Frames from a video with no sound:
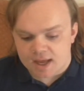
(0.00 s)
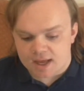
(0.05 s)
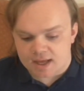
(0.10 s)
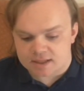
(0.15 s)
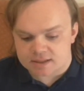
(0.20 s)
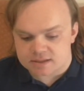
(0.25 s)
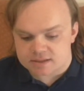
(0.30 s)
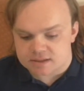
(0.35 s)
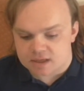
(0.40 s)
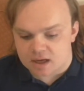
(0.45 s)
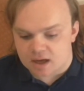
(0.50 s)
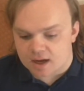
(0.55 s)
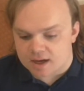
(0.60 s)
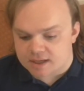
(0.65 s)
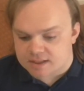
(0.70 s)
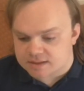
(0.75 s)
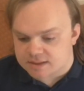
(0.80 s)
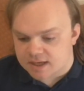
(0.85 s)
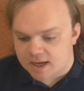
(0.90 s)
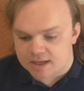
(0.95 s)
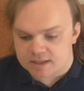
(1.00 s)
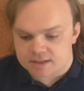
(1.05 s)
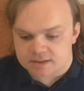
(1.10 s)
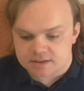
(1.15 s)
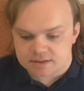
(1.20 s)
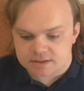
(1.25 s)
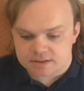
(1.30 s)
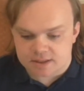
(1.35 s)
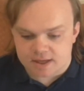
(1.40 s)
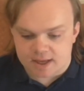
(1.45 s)
It's high
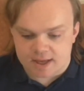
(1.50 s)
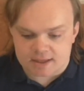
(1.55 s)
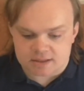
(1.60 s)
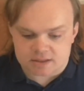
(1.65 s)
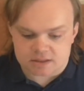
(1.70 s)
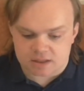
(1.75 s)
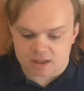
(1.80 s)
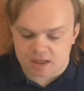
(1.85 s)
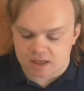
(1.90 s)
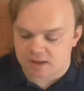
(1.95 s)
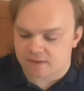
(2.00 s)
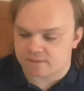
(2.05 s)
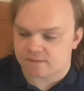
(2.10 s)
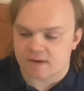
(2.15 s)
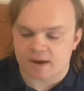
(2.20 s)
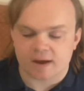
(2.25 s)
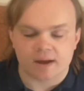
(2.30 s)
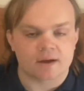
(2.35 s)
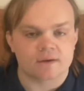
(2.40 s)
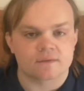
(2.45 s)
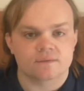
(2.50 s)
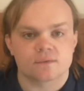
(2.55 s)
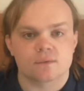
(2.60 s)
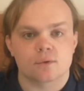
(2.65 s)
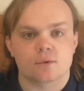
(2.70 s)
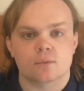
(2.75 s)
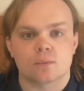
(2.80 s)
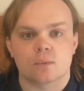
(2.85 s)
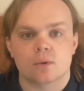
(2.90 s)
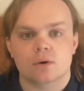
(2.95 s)
tense, it has a cliffhanger
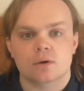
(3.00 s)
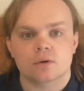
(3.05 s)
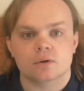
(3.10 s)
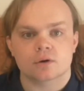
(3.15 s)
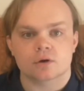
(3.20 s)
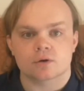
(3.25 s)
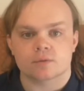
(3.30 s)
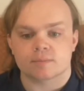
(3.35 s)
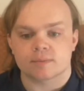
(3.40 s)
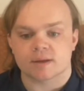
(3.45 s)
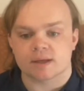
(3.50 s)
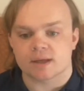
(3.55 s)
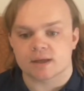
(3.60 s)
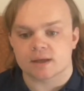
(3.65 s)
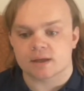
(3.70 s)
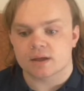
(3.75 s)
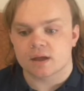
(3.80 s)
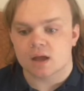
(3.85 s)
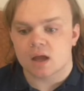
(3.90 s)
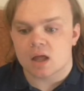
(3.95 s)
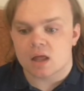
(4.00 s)
for what could be